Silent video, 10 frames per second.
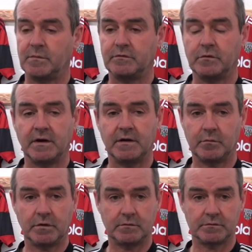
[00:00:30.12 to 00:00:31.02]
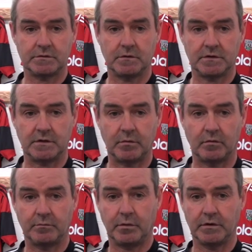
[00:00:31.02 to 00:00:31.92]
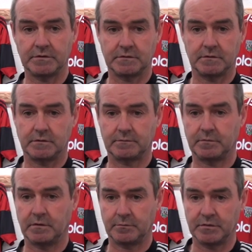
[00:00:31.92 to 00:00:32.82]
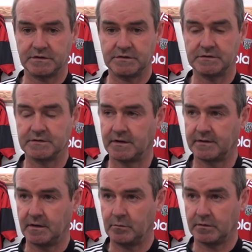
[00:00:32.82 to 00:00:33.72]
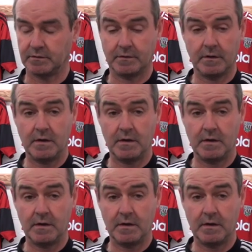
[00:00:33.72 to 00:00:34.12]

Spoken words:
Before anybody was talking about points or positions in the table,